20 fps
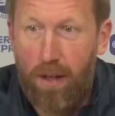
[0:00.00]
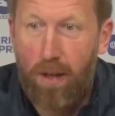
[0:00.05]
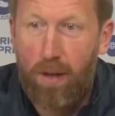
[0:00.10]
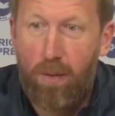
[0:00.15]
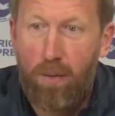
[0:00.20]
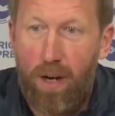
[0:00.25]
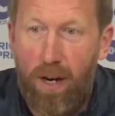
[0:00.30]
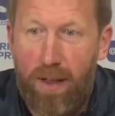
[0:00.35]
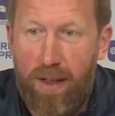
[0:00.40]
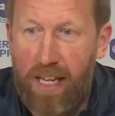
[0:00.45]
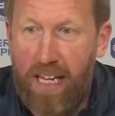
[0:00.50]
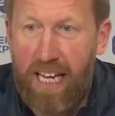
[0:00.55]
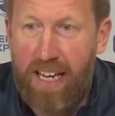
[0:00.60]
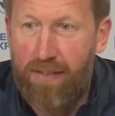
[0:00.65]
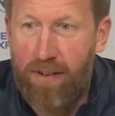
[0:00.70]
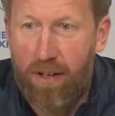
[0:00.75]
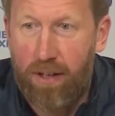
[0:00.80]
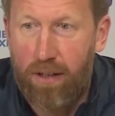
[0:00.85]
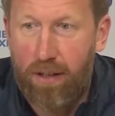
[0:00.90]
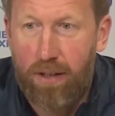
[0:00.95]
Well, I think
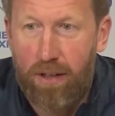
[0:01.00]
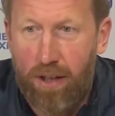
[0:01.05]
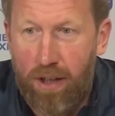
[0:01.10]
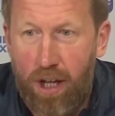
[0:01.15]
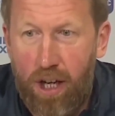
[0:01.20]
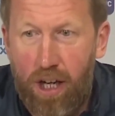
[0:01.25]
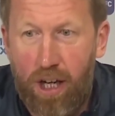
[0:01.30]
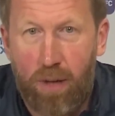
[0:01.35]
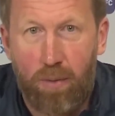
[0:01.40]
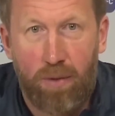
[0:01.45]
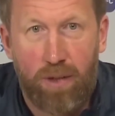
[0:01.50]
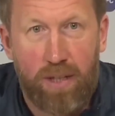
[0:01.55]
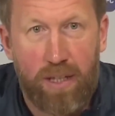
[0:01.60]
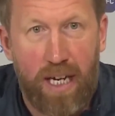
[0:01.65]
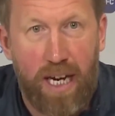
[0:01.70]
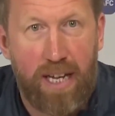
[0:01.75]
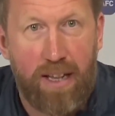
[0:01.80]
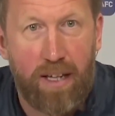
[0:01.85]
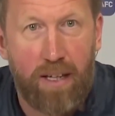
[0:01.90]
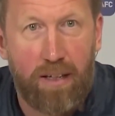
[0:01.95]
even Jurgen would
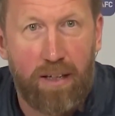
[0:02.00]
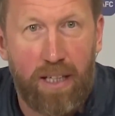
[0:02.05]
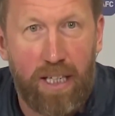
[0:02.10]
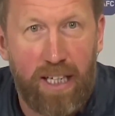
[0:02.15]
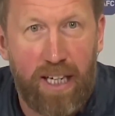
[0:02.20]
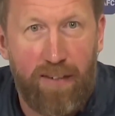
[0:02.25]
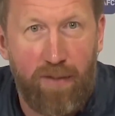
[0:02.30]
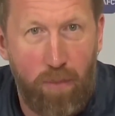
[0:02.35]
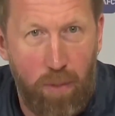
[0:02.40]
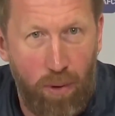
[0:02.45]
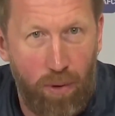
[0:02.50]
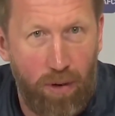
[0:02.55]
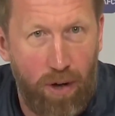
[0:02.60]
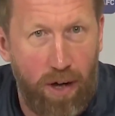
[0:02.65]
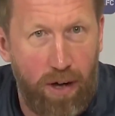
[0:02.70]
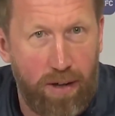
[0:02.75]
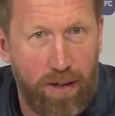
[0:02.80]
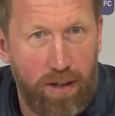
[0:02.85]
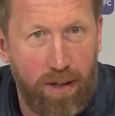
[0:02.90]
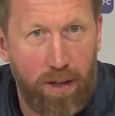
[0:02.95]
say that Liverpool
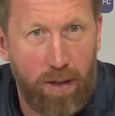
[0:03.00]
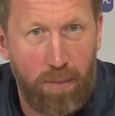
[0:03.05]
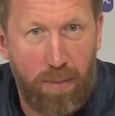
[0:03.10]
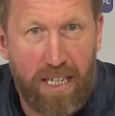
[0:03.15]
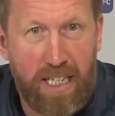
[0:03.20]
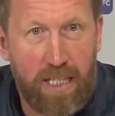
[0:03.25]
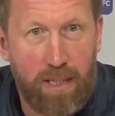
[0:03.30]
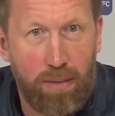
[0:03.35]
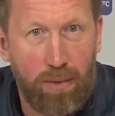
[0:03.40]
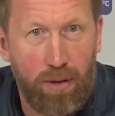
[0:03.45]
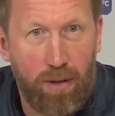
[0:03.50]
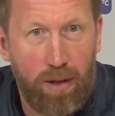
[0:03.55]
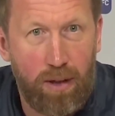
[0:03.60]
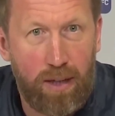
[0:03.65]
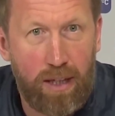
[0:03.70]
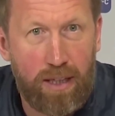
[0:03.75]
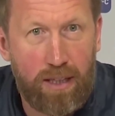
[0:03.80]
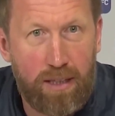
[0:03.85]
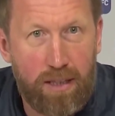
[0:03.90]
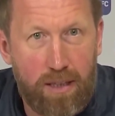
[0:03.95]
aren't unbeatable.
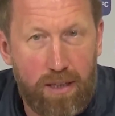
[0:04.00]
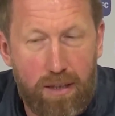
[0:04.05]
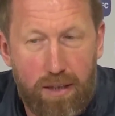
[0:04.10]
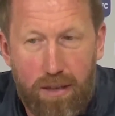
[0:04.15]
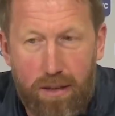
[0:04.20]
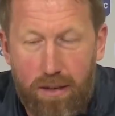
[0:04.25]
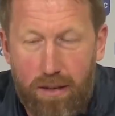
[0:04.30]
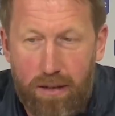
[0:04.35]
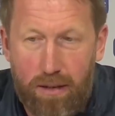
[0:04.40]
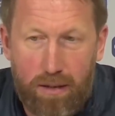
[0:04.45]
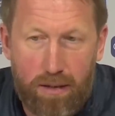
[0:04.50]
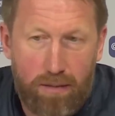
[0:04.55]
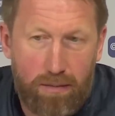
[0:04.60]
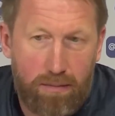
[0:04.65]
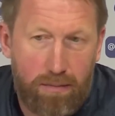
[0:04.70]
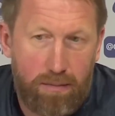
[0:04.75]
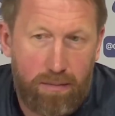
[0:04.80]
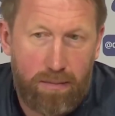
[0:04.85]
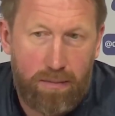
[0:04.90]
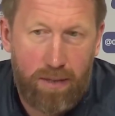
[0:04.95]
That's,
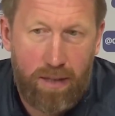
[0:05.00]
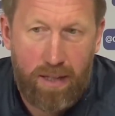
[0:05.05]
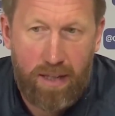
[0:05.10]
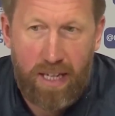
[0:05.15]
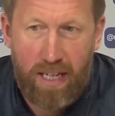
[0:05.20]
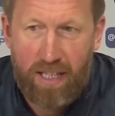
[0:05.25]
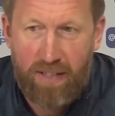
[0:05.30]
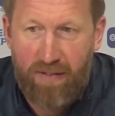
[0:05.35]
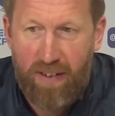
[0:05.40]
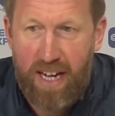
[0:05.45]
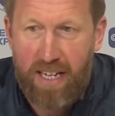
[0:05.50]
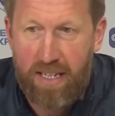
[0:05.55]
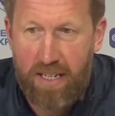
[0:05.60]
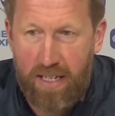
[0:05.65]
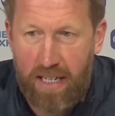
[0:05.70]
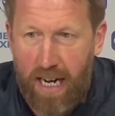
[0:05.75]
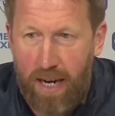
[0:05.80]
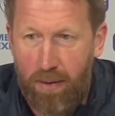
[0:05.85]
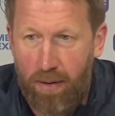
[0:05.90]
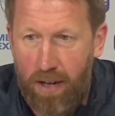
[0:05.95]
I think that's fair to
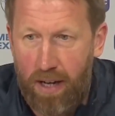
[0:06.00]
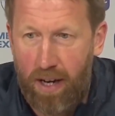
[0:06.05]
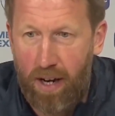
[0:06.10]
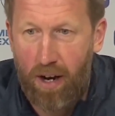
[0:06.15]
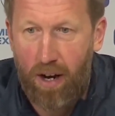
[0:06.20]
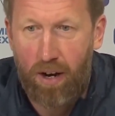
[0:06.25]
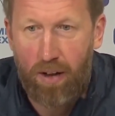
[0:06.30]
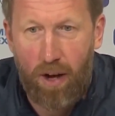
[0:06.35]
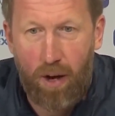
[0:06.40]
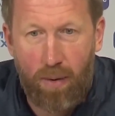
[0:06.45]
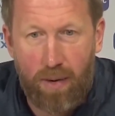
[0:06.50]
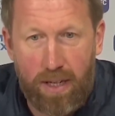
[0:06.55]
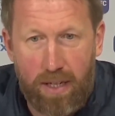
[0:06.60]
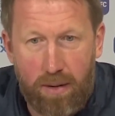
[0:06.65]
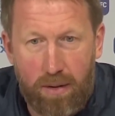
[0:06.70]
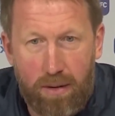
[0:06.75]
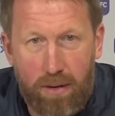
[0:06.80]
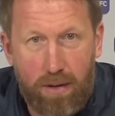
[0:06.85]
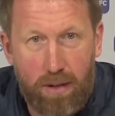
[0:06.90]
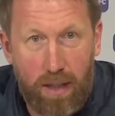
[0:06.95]
say what they are, though.
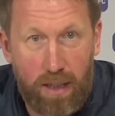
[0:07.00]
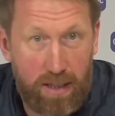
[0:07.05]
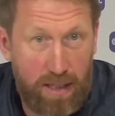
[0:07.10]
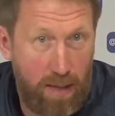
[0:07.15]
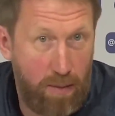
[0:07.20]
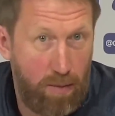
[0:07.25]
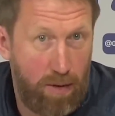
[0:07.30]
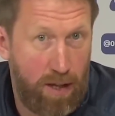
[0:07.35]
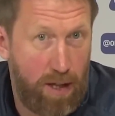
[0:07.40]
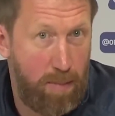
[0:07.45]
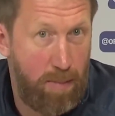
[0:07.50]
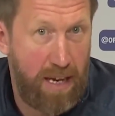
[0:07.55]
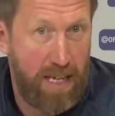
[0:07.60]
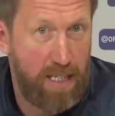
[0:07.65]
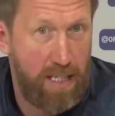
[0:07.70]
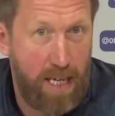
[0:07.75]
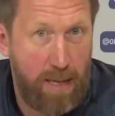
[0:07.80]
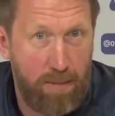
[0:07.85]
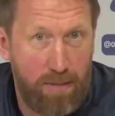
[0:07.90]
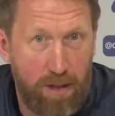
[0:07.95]
He's said one of the
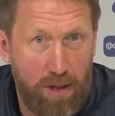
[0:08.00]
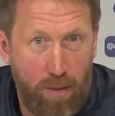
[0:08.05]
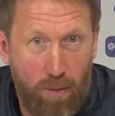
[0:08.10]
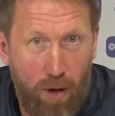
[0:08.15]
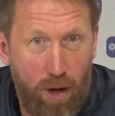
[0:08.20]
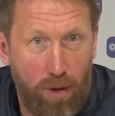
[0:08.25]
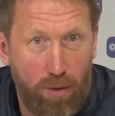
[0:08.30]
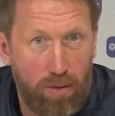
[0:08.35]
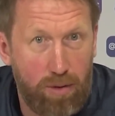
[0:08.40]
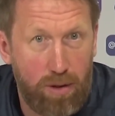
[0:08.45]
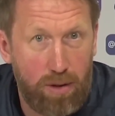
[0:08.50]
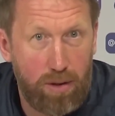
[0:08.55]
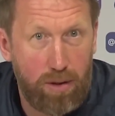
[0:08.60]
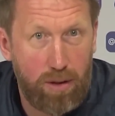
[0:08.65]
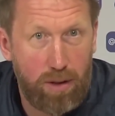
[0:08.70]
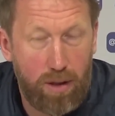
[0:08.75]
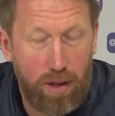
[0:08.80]
best teams in the world.